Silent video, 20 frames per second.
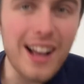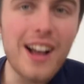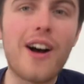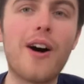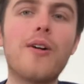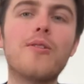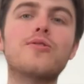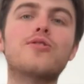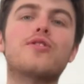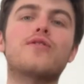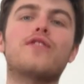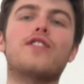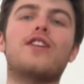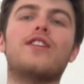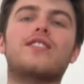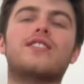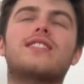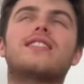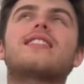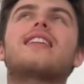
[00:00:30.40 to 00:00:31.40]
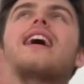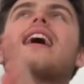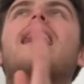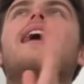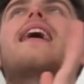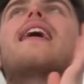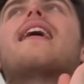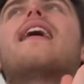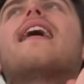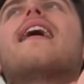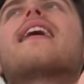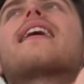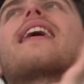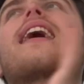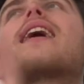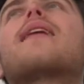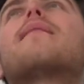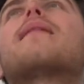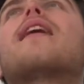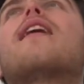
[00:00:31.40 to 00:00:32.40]
Ultravox, they uh,
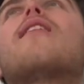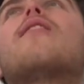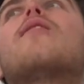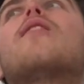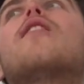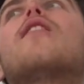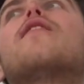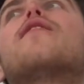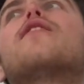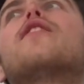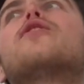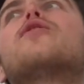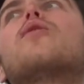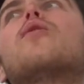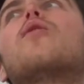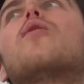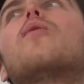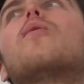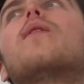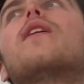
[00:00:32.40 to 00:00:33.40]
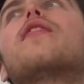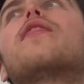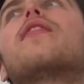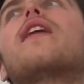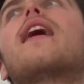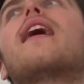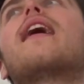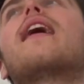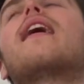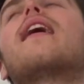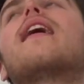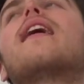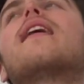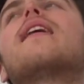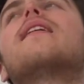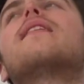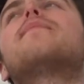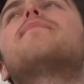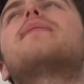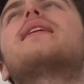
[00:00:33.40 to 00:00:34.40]
came out of the door with their
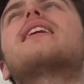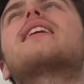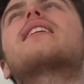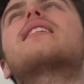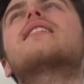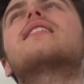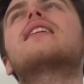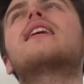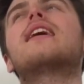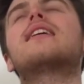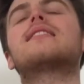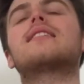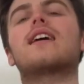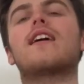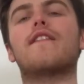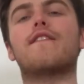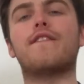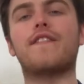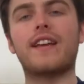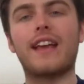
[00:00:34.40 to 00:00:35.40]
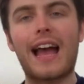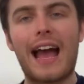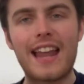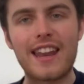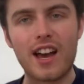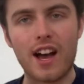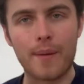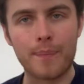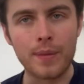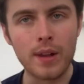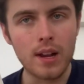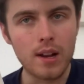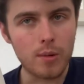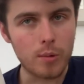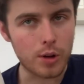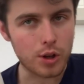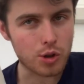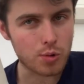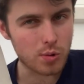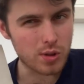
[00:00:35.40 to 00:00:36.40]
uh, big hitter Vienna,
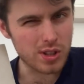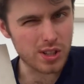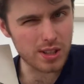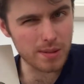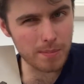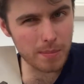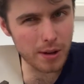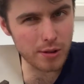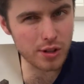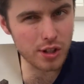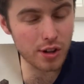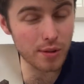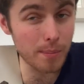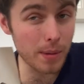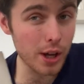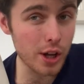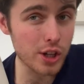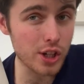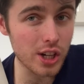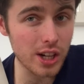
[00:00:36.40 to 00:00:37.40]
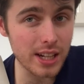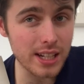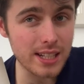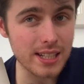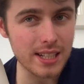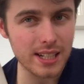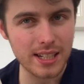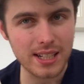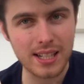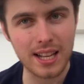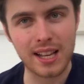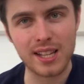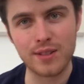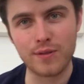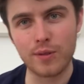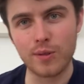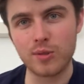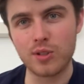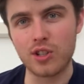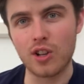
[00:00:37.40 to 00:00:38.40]
which was the most commercially
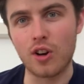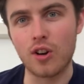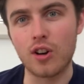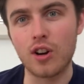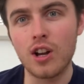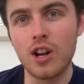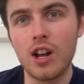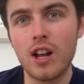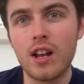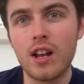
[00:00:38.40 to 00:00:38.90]
successful song